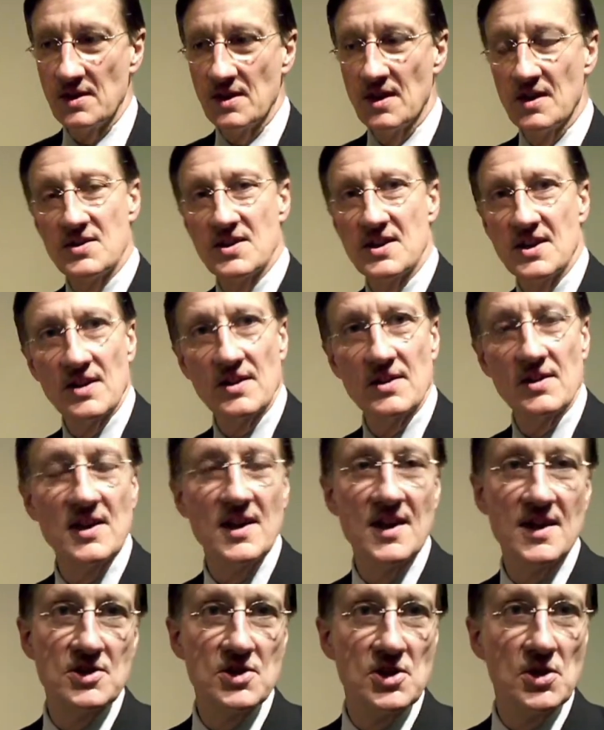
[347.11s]
and on the other
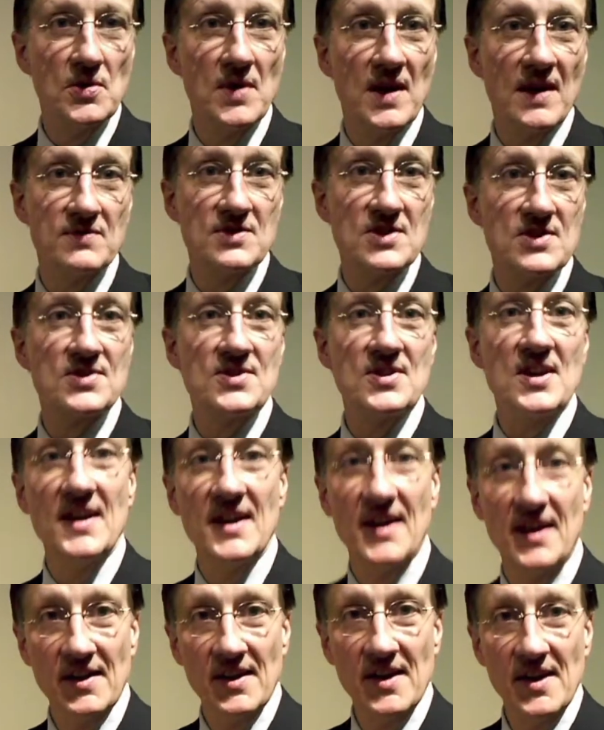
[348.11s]
hand, you have
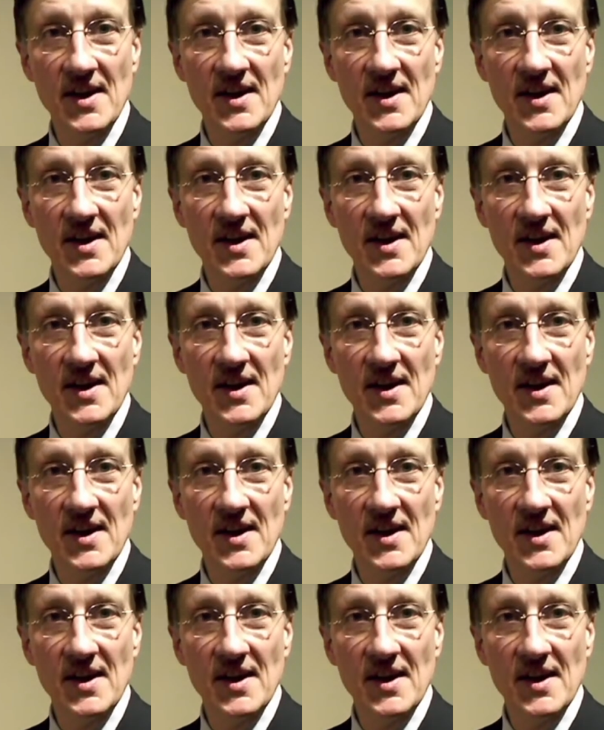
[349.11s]
style.